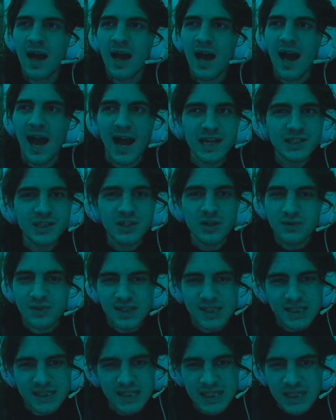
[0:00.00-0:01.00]
I don't
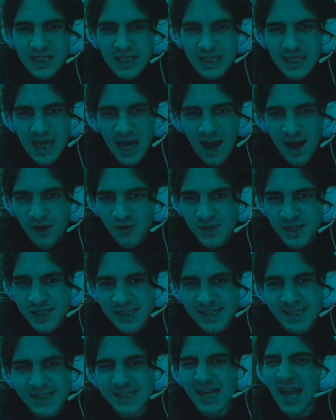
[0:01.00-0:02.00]
see how
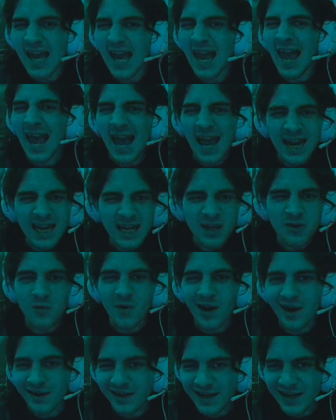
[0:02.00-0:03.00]
this is
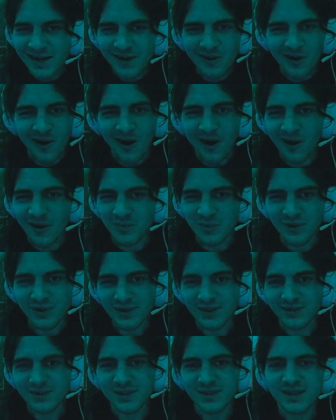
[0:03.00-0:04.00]
anywhere near
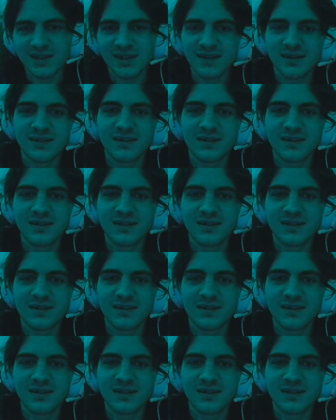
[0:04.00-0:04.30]
hard-boiled.